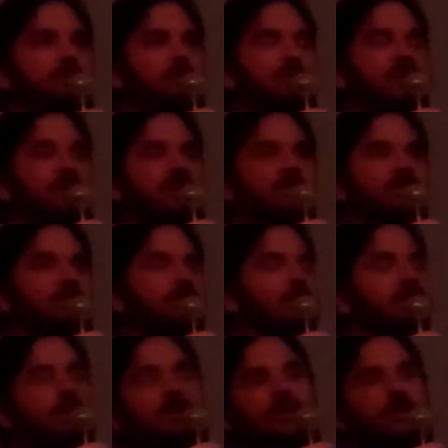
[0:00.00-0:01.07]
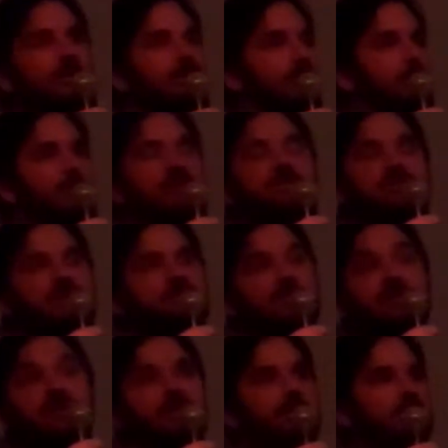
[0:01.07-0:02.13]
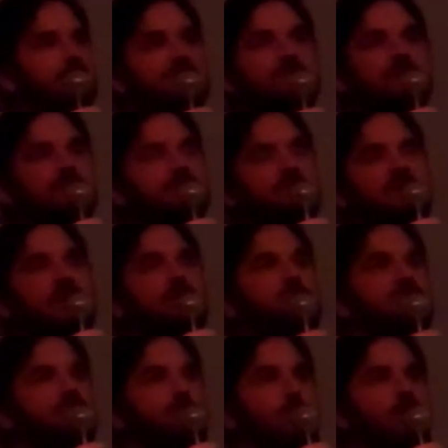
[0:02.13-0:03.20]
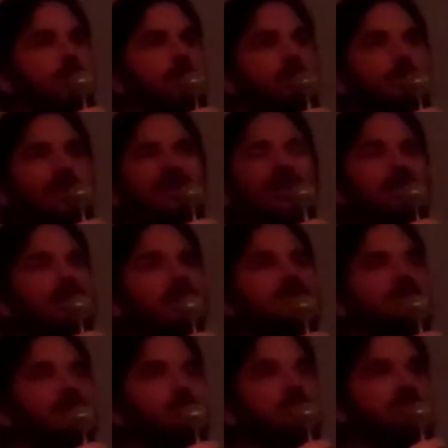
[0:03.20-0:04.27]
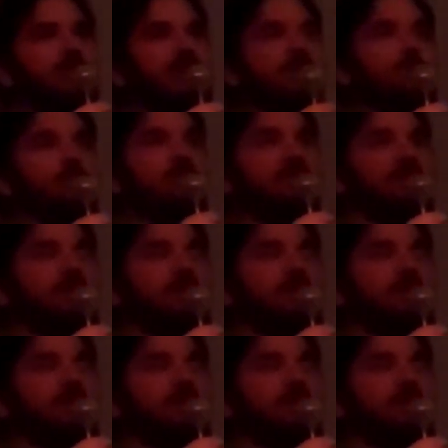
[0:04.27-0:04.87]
So I think that's, you know, and Jason did listen to these tapes as well. Again, not to imitate, but